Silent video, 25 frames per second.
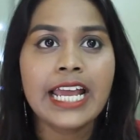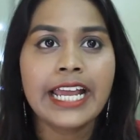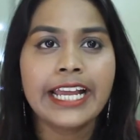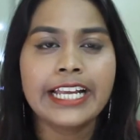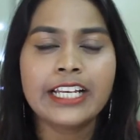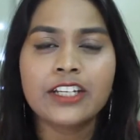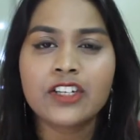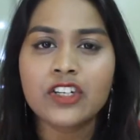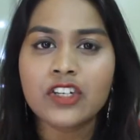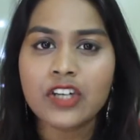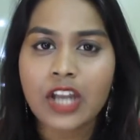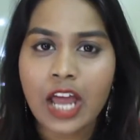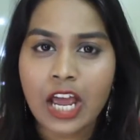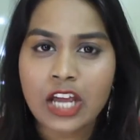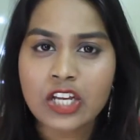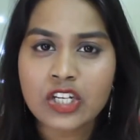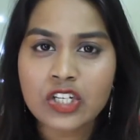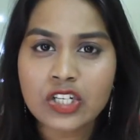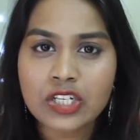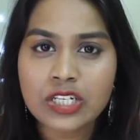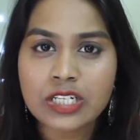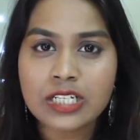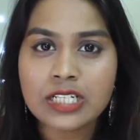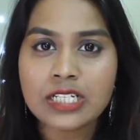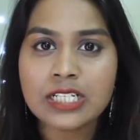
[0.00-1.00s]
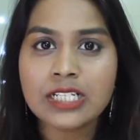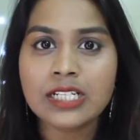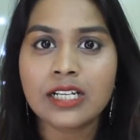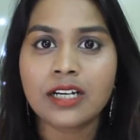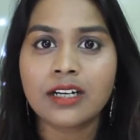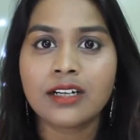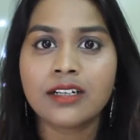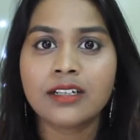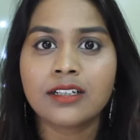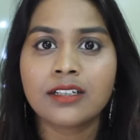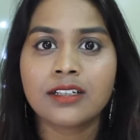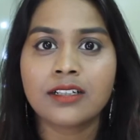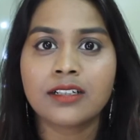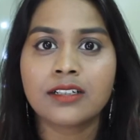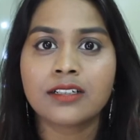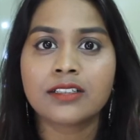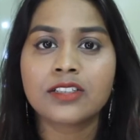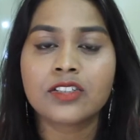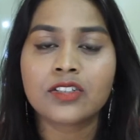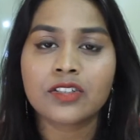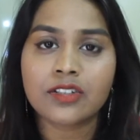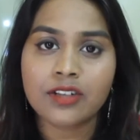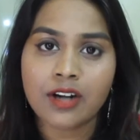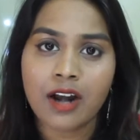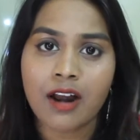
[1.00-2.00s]

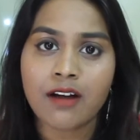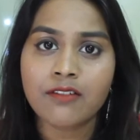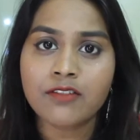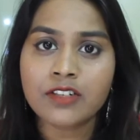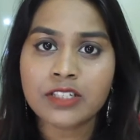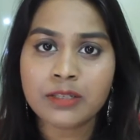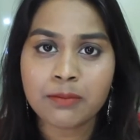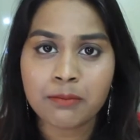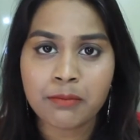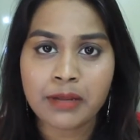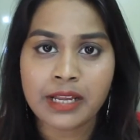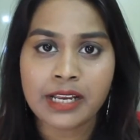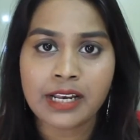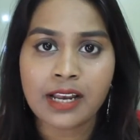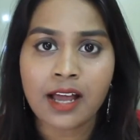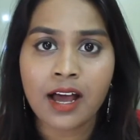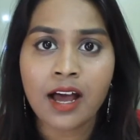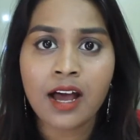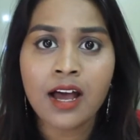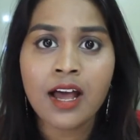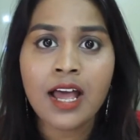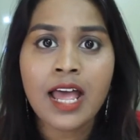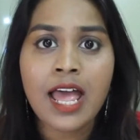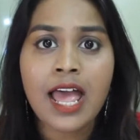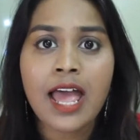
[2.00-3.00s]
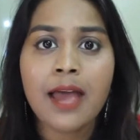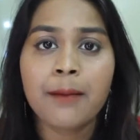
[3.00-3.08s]
International Crafts Mela.